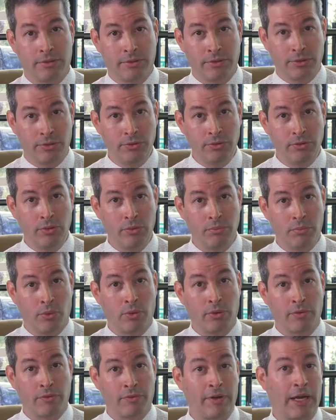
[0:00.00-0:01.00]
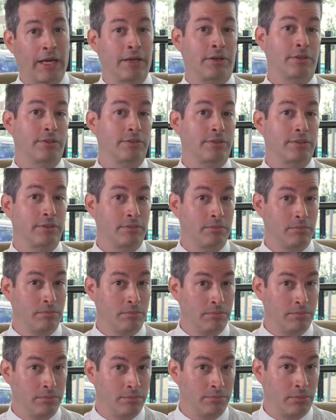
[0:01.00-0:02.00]
two important factors:
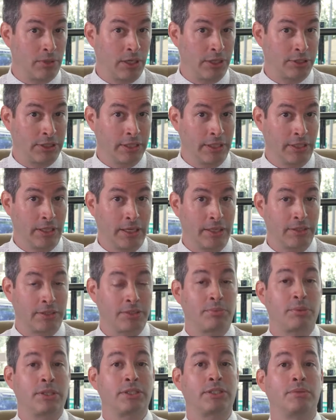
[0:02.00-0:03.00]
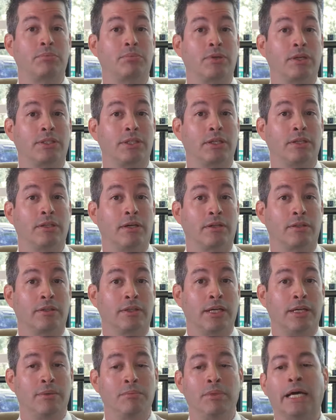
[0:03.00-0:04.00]
brushing, and especially brushing along
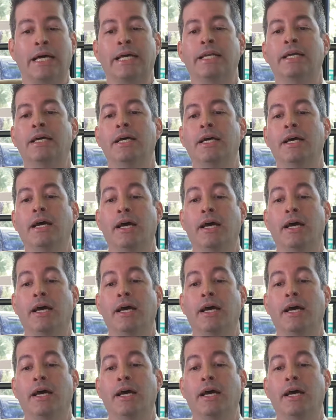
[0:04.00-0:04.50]
the gum line,